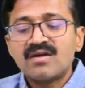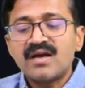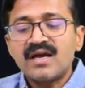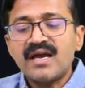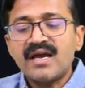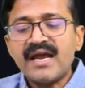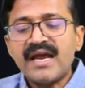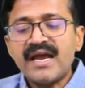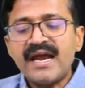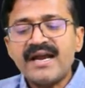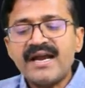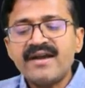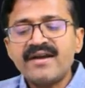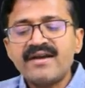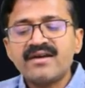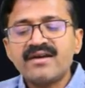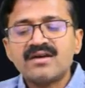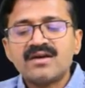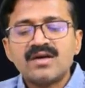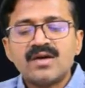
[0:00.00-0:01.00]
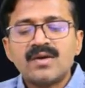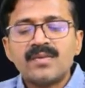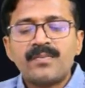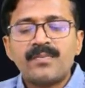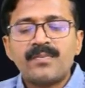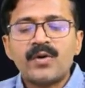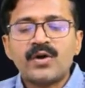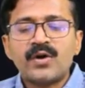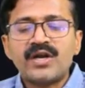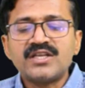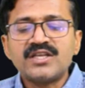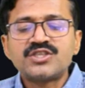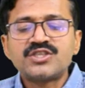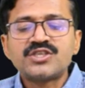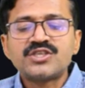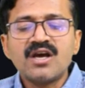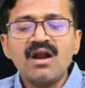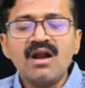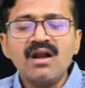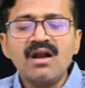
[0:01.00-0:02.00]
and
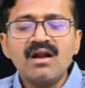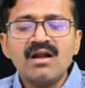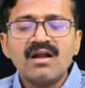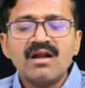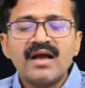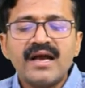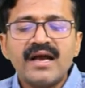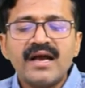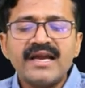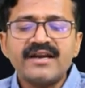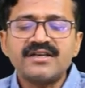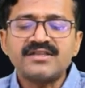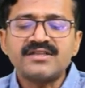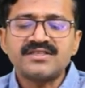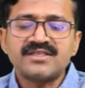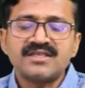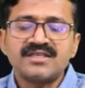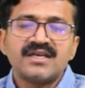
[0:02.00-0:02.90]
potential energy.